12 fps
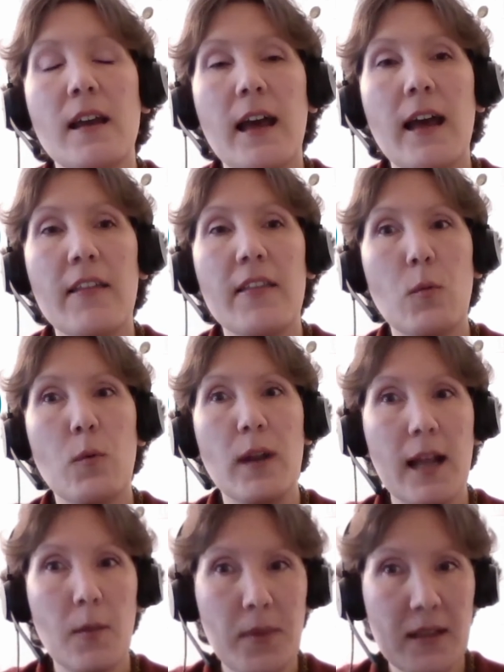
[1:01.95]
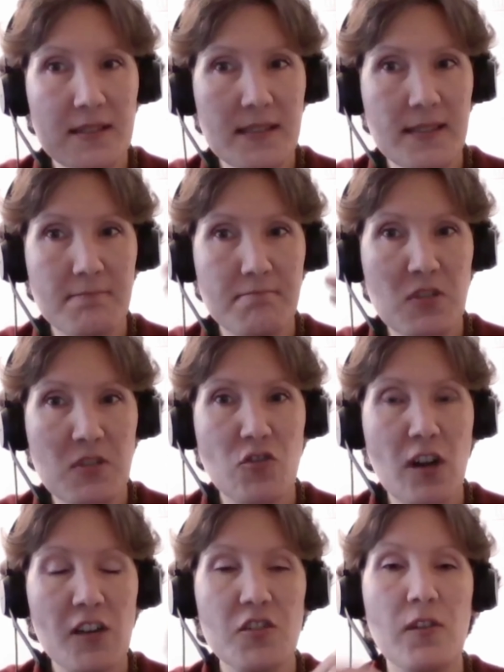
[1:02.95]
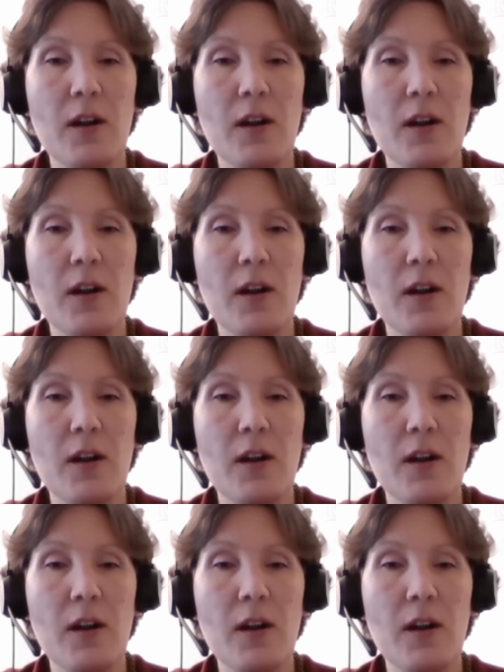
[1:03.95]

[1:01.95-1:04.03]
that would help us structure